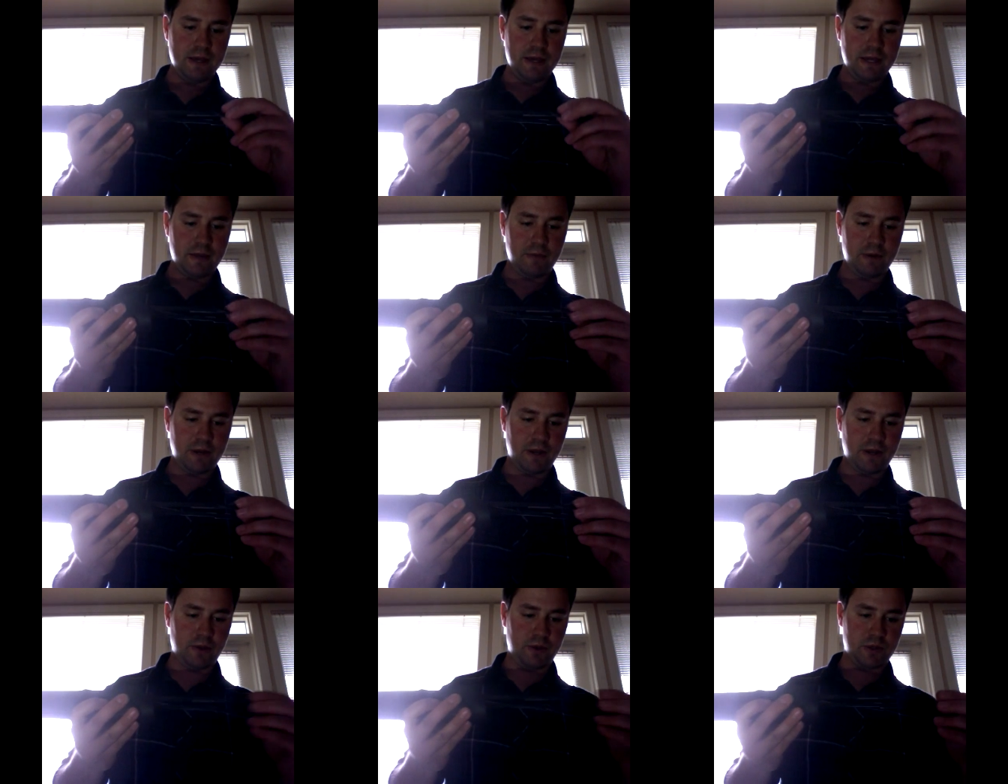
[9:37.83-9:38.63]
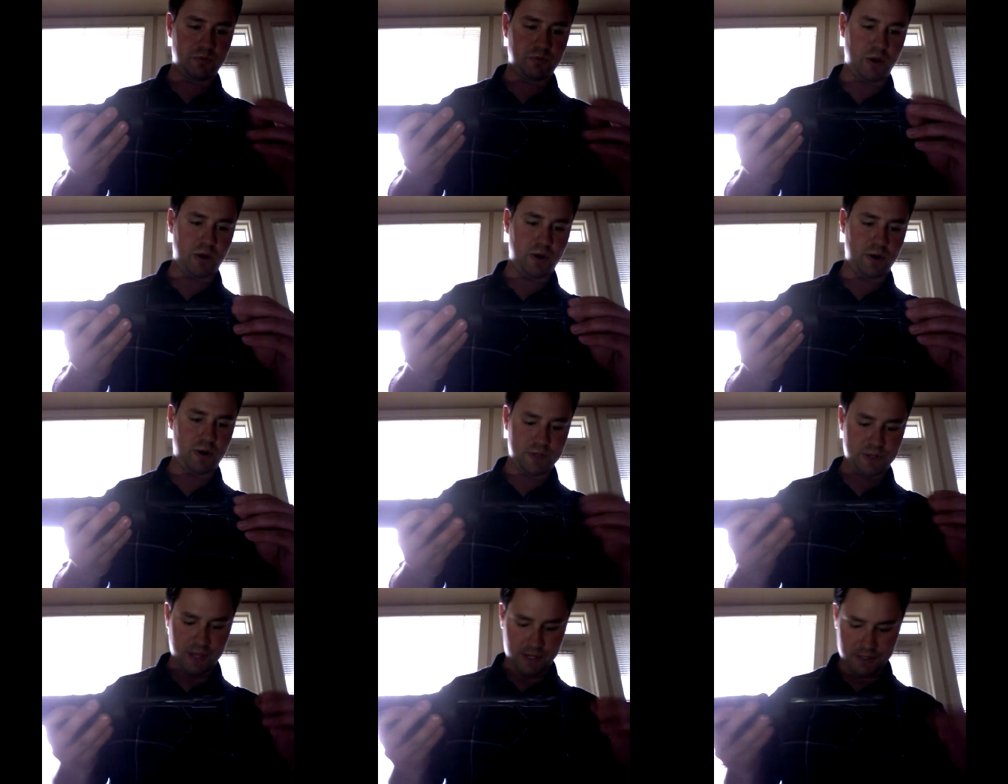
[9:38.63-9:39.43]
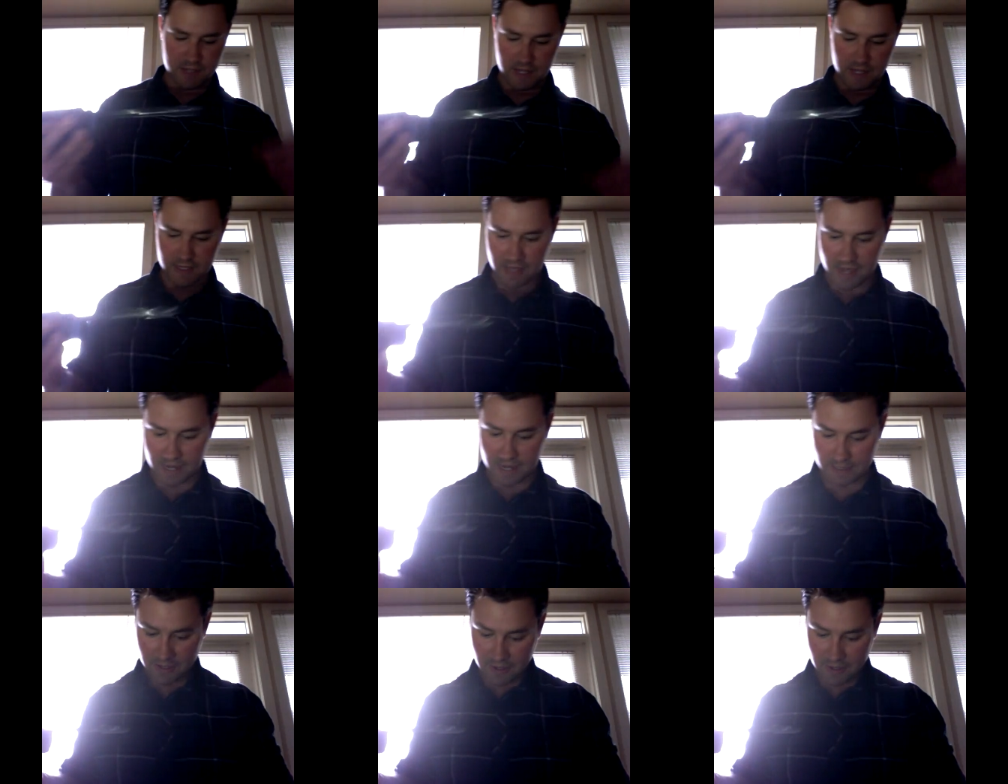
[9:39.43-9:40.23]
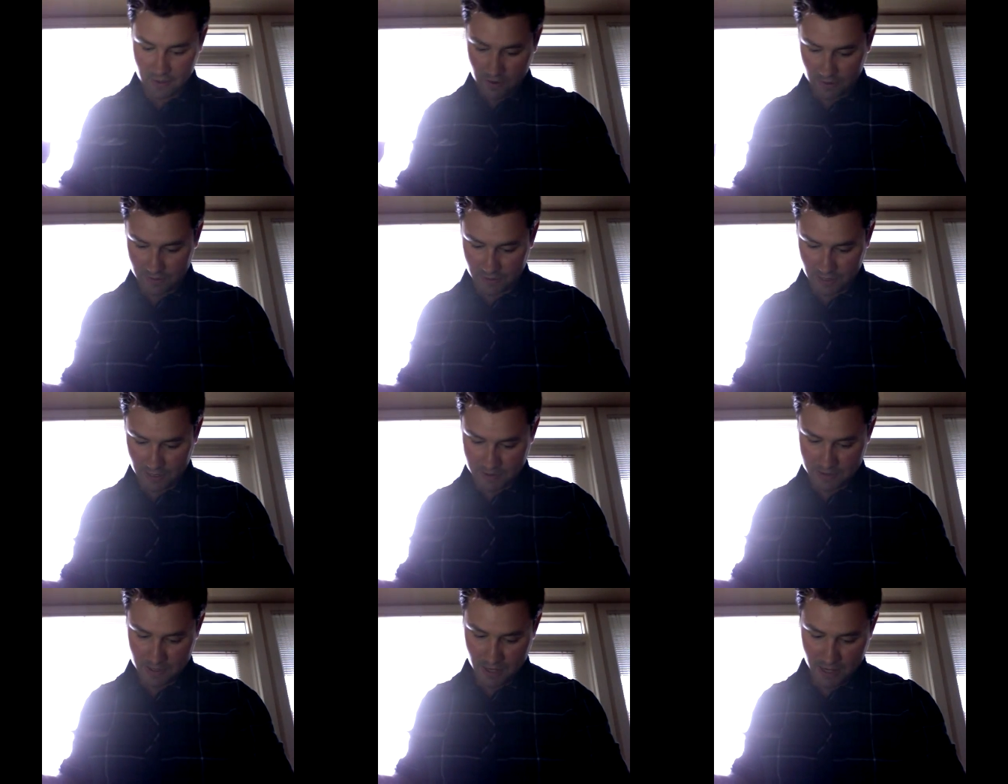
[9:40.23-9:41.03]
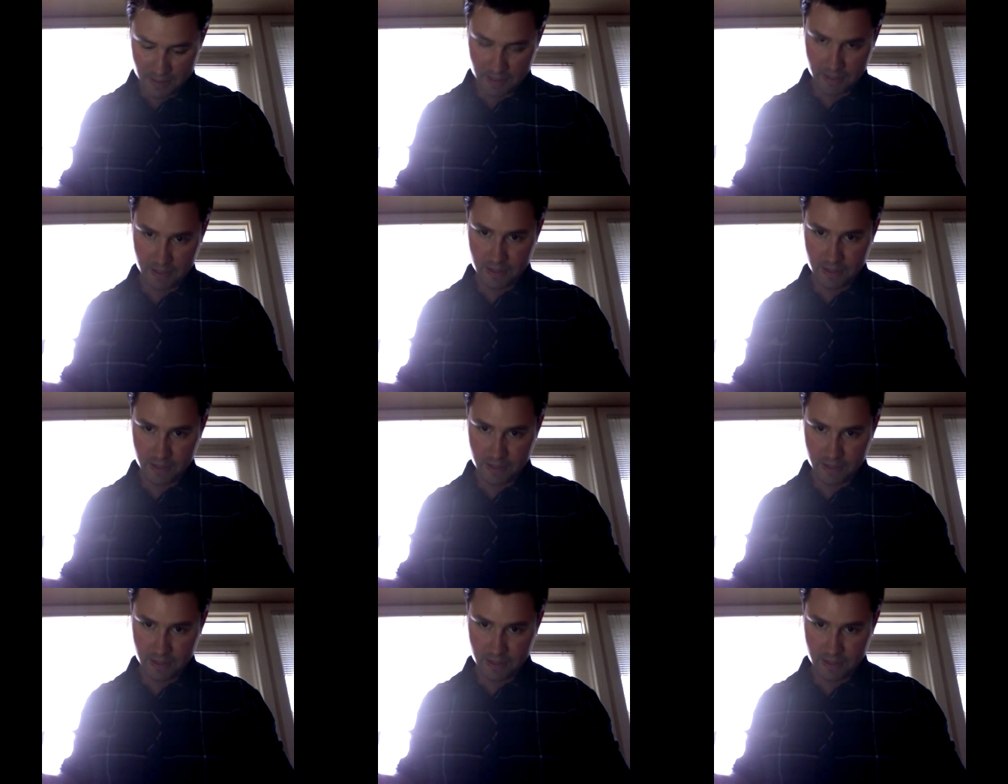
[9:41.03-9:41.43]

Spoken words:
Get rid of those burrs, things like that. On the inside